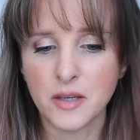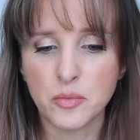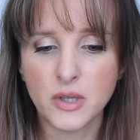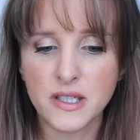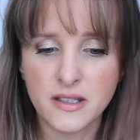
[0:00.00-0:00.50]

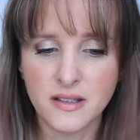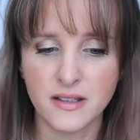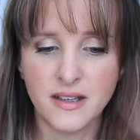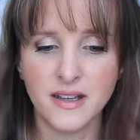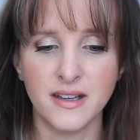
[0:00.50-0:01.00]
it
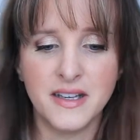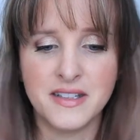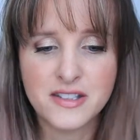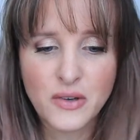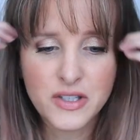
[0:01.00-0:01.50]
braided,
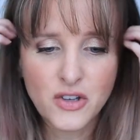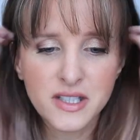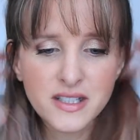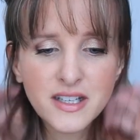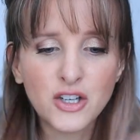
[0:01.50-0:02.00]
and so I
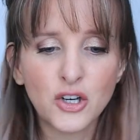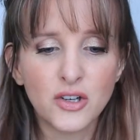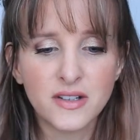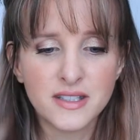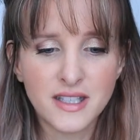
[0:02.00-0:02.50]
tried to like
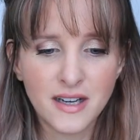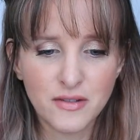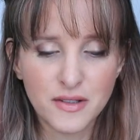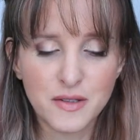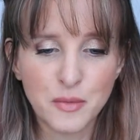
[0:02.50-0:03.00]
curl it to get
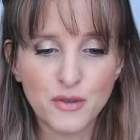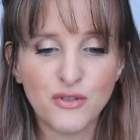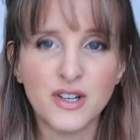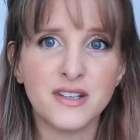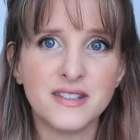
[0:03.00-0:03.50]
rid of some of the
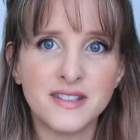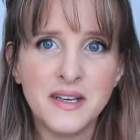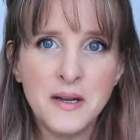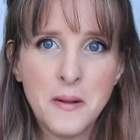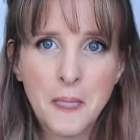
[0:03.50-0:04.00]
frizz,
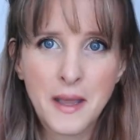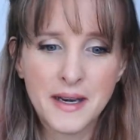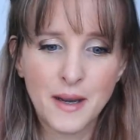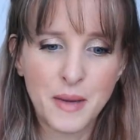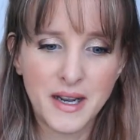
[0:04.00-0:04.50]

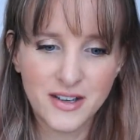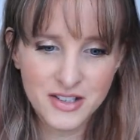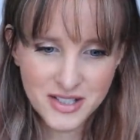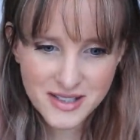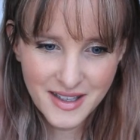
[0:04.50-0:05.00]
and now my hair
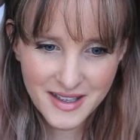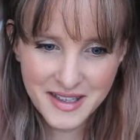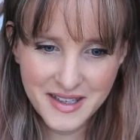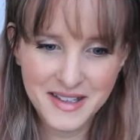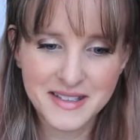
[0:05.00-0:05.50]
is just
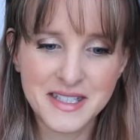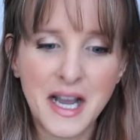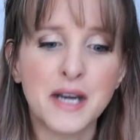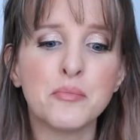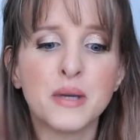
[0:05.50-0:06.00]
like, it's
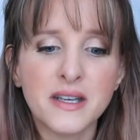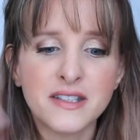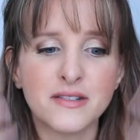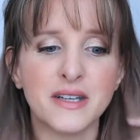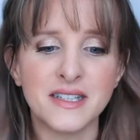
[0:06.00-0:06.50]
kind of
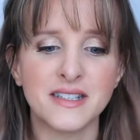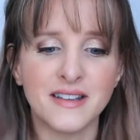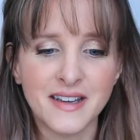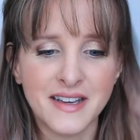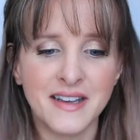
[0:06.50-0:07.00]
big, so I need to
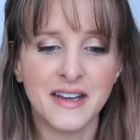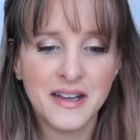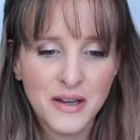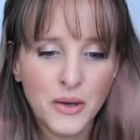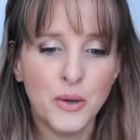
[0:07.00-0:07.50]
like,
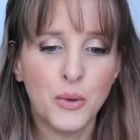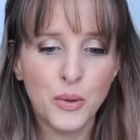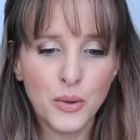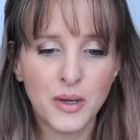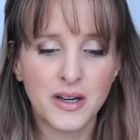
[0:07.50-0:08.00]

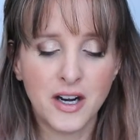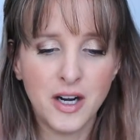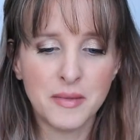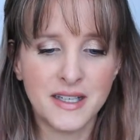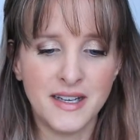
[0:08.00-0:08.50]
whew,
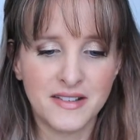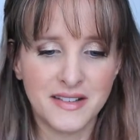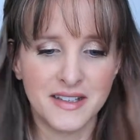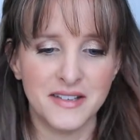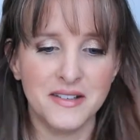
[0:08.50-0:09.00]
calm it down a
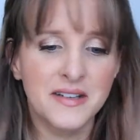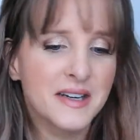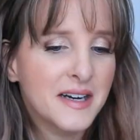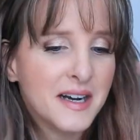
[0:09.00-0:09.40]
little.